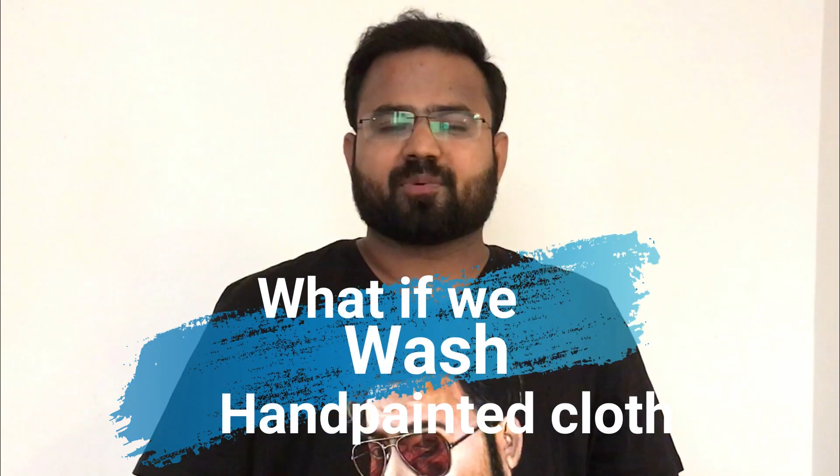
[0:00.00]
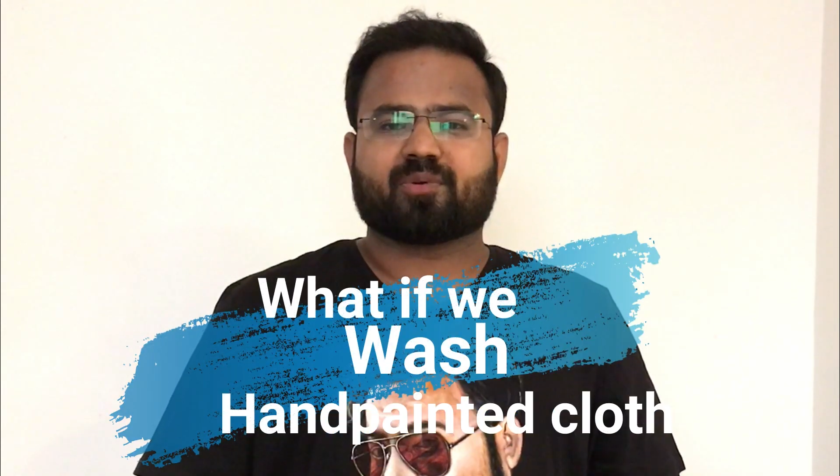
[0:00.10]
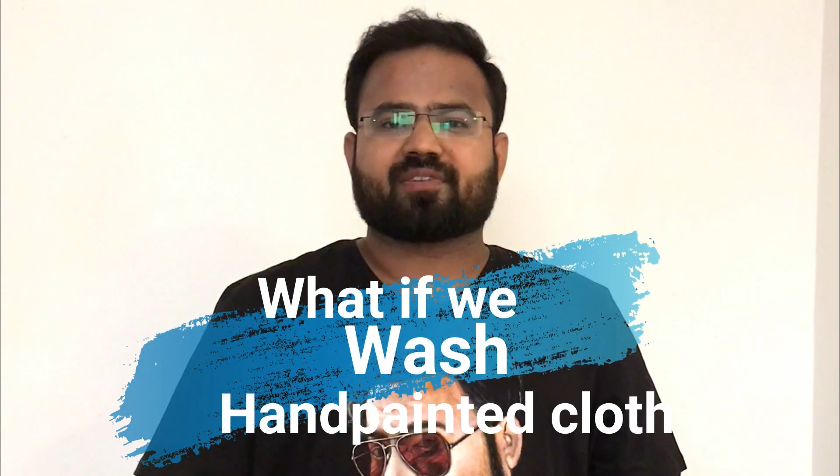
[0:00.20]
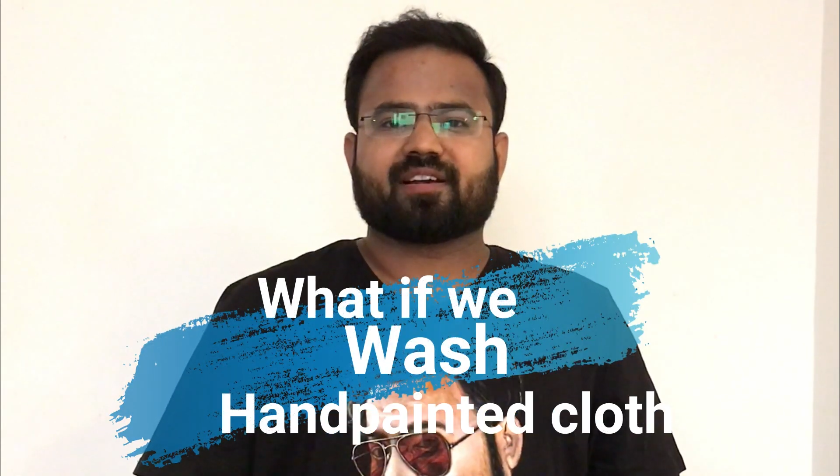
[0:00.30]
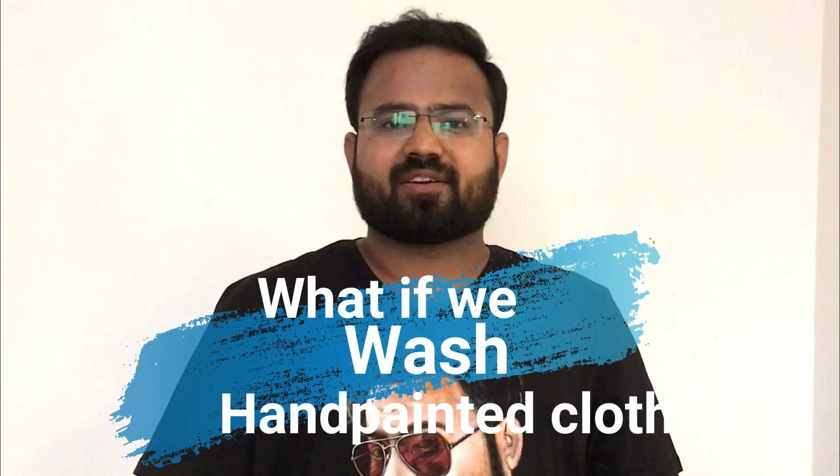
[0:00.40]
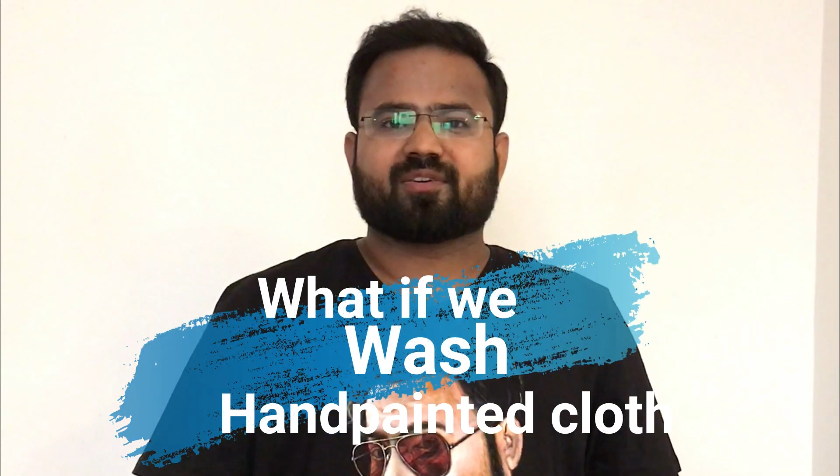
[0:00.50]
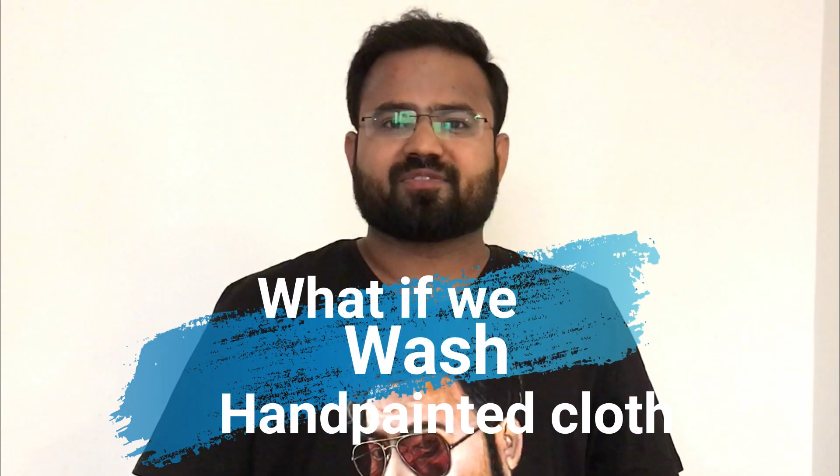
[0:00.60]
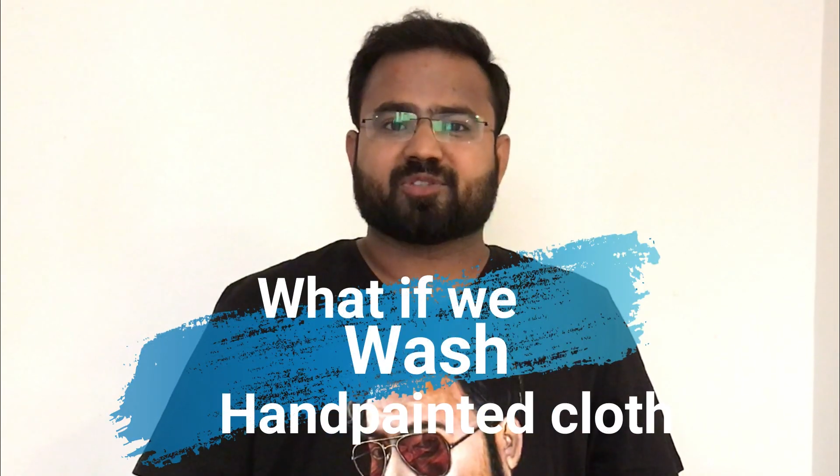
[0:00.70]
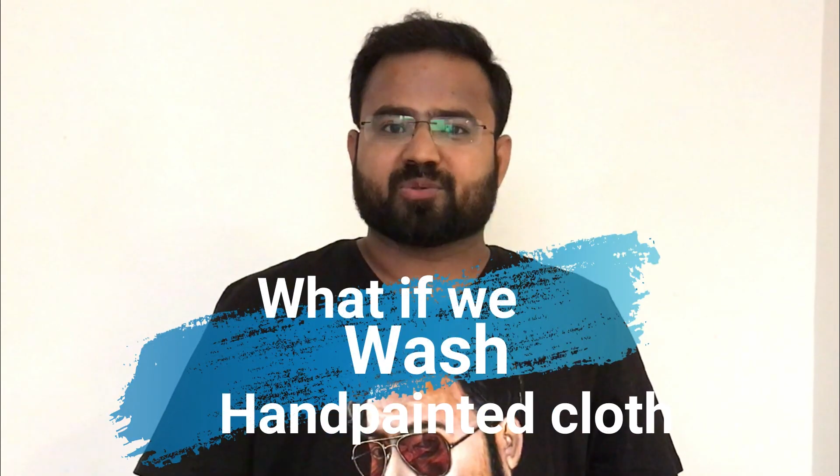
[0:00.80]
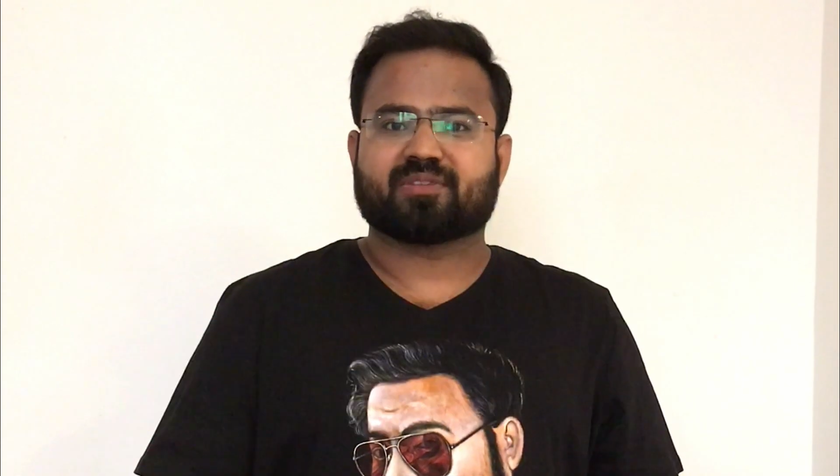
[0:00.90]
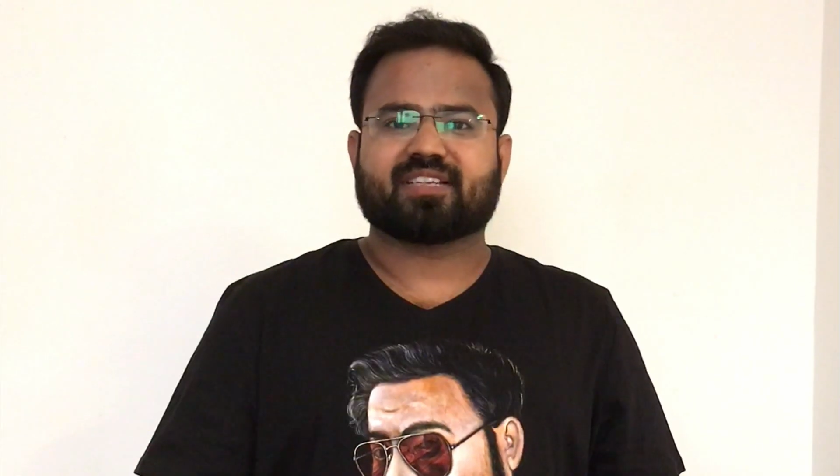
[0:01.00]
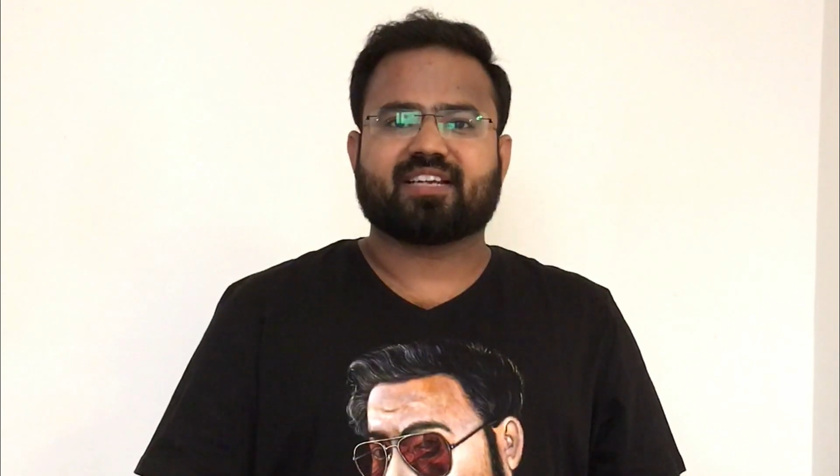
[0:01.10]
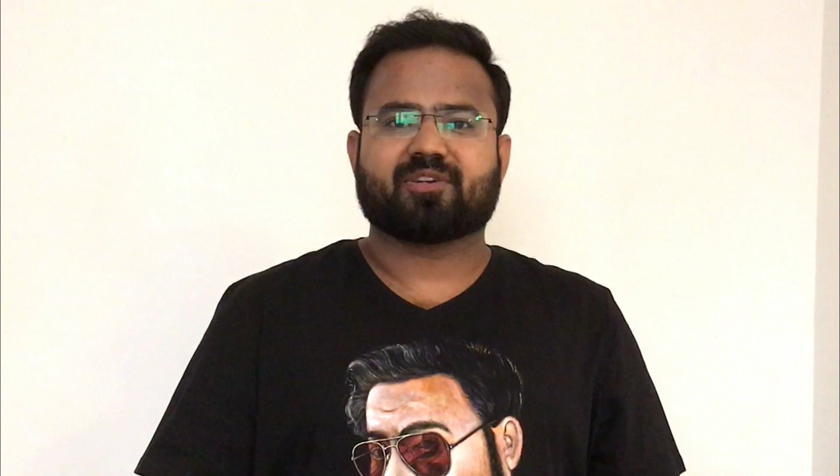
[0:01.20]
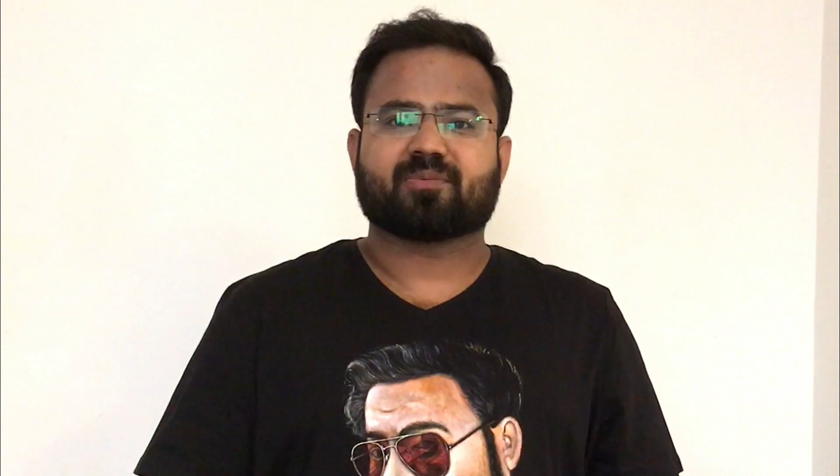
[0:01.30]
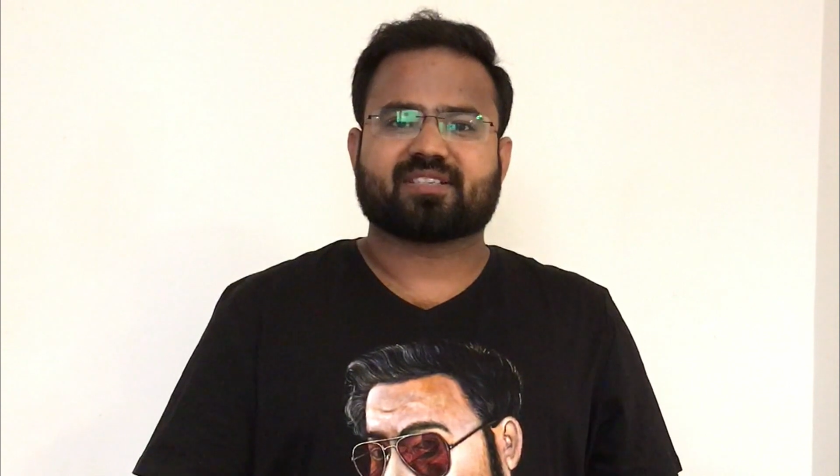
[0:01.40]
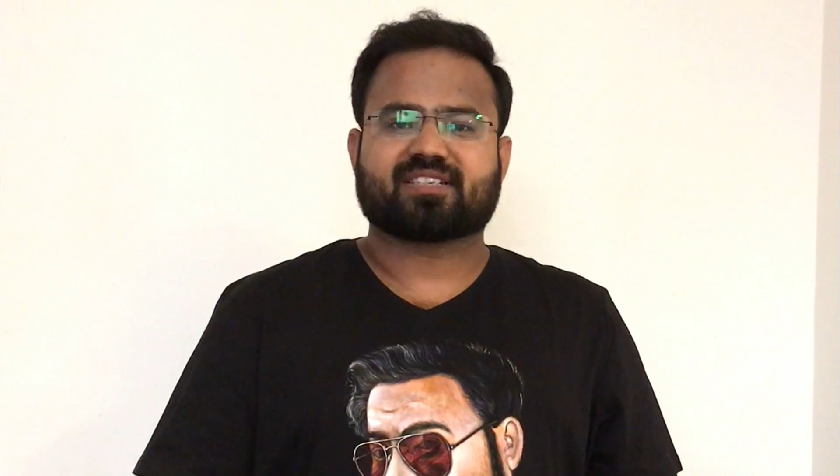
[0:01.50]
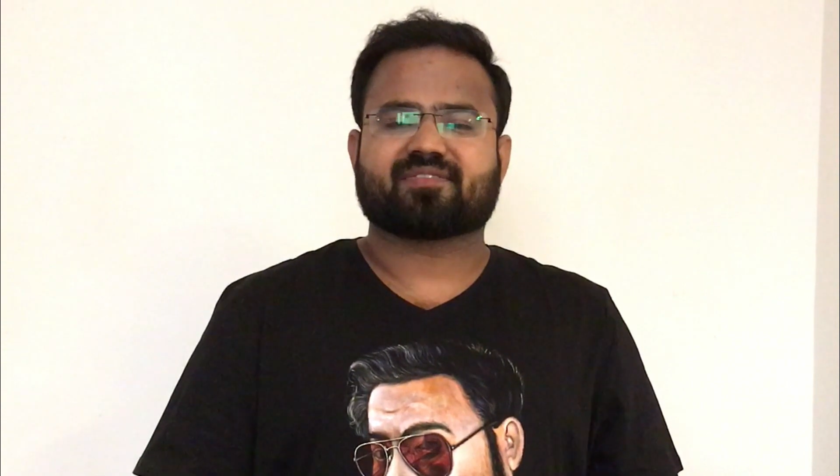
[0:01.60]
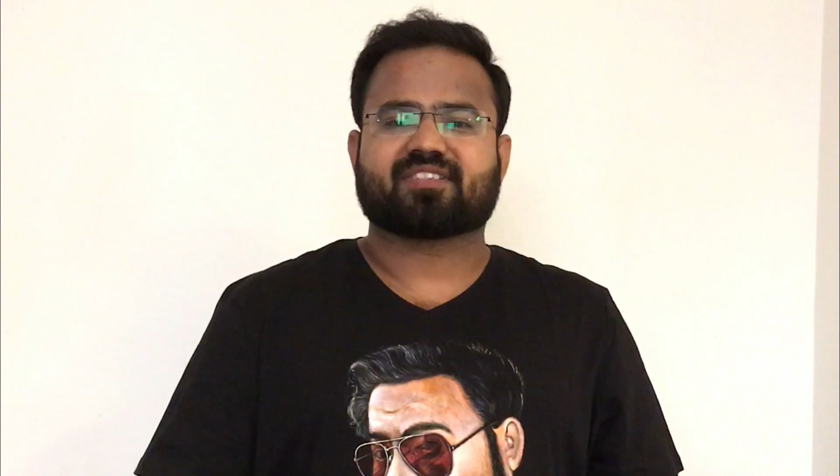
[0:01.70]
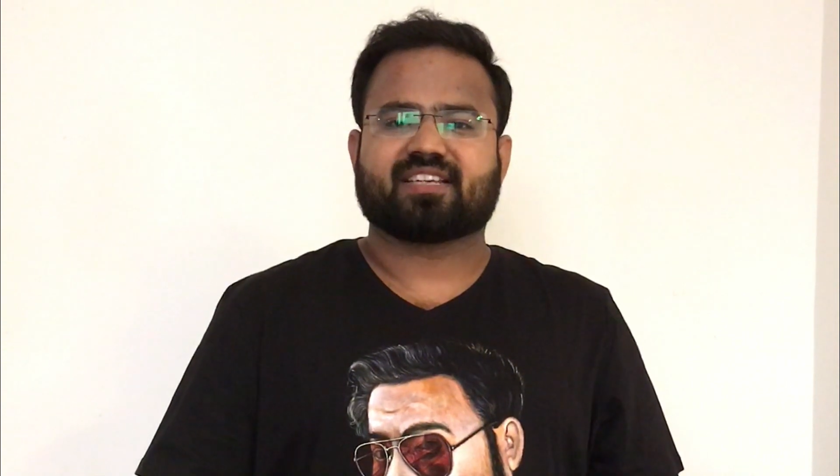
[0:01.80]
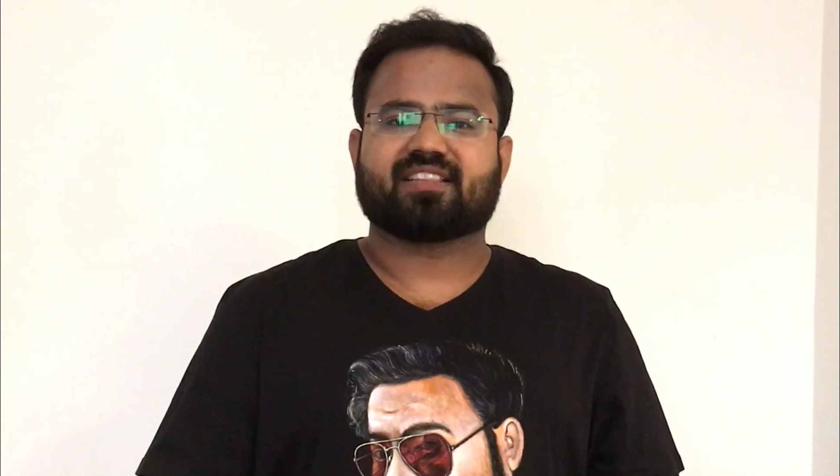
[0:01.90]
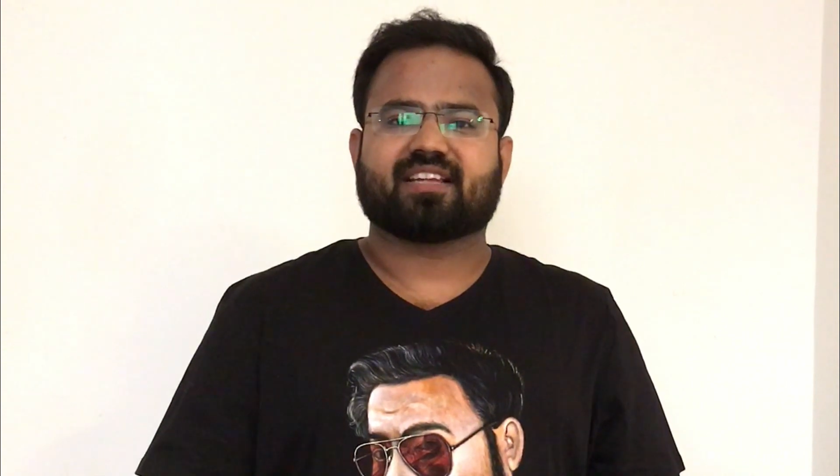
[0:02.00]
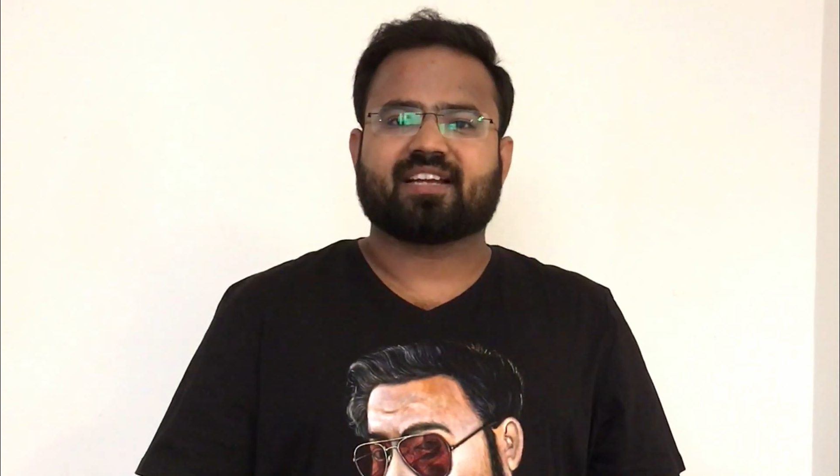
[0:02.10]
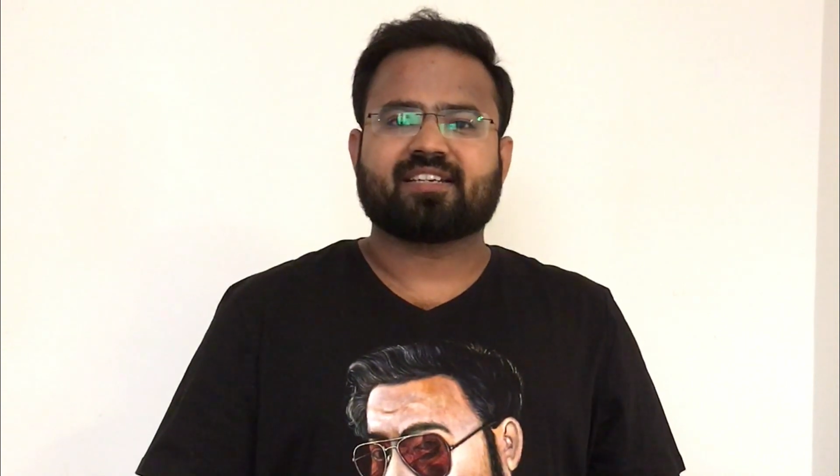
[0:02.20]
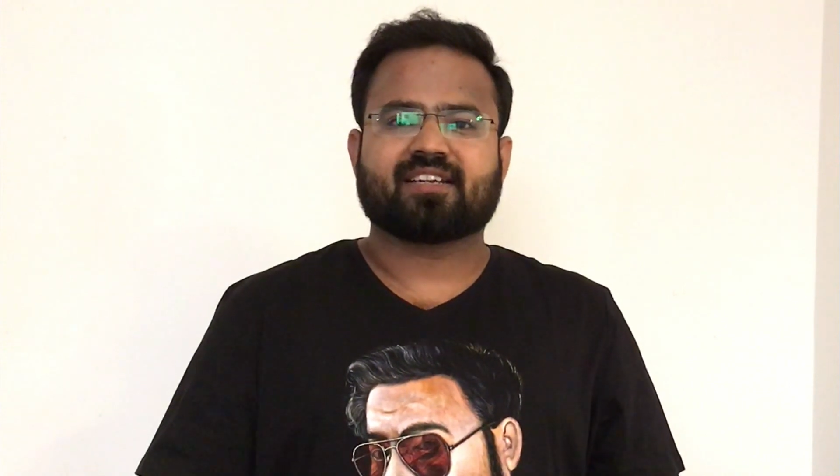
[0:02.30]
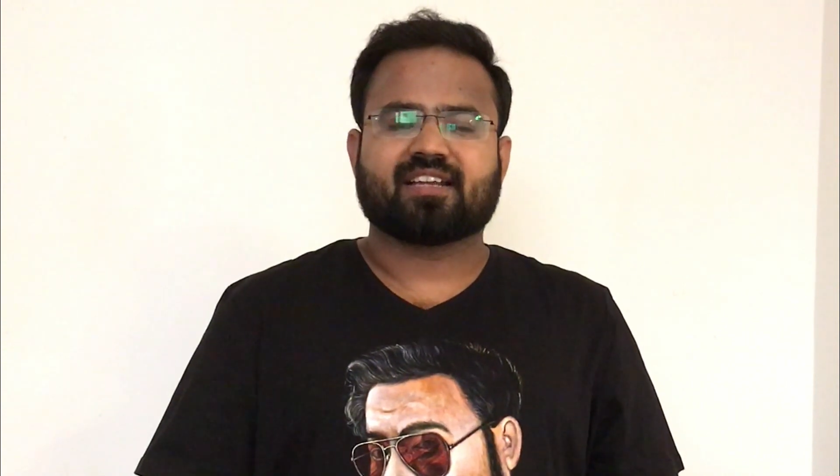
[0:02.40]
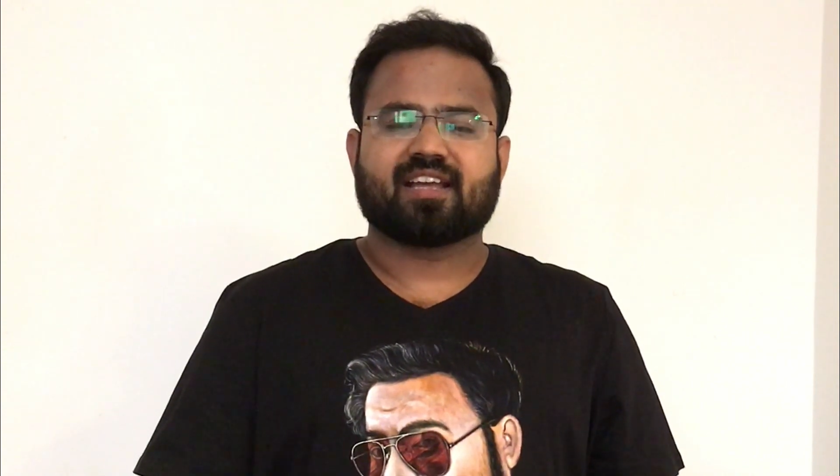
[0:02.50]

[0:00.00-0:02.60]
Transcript: portrait of Jyoti, you must have seen that.